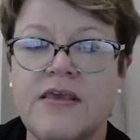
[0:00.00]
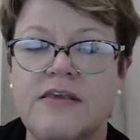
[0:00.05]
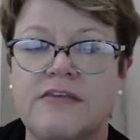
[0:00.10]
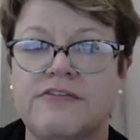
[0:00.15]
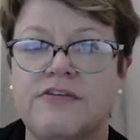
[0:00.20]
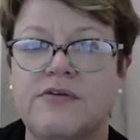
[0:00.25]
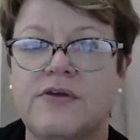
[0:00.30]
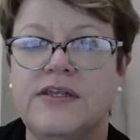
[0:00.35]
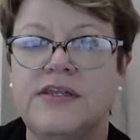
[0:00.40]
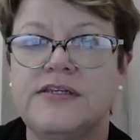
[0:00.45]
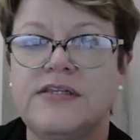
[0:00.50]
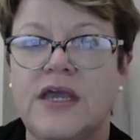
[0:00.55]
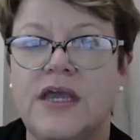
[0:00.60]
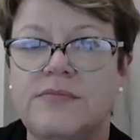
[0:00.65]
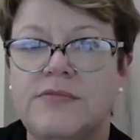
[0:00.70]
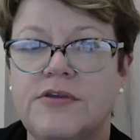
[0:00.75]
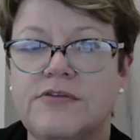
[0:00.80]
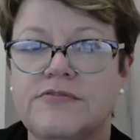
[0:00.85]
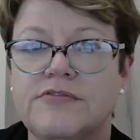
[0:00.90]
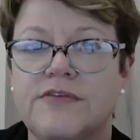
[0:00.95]
So
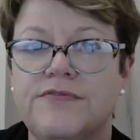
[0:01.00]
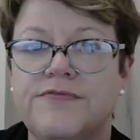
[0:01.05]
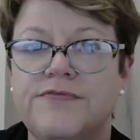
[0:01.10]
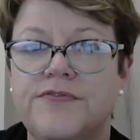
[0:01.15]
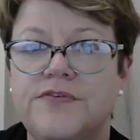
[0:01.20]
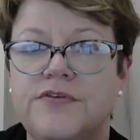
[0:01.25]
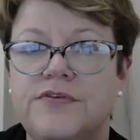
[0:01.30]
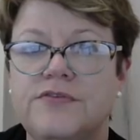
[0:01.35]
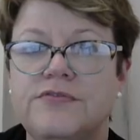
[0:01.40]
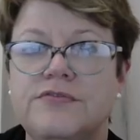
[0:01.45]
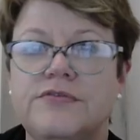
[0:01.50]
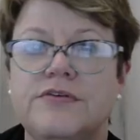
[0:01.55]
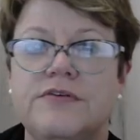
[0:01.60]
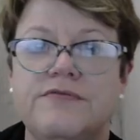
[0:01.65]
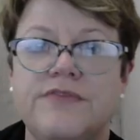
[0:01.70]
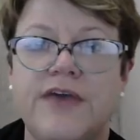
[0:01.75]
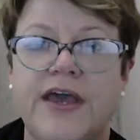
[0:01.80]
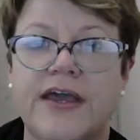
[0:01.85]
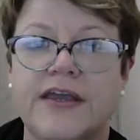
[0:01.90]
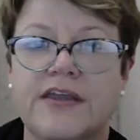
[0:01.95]
anytime there's a food
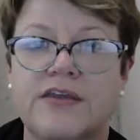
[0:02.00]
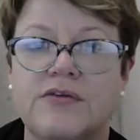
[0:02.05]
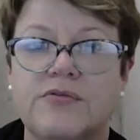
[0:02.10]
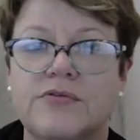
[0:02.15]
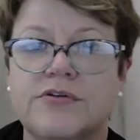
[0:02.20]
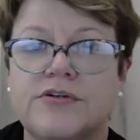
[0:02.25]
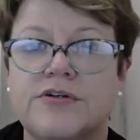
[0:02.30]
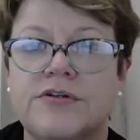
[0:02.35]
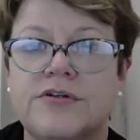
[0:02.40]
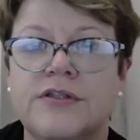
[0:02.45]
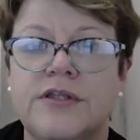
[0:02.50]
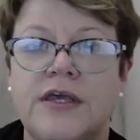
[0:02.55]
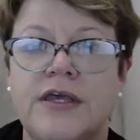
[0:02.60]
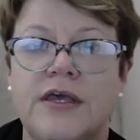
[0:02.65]
vacuole,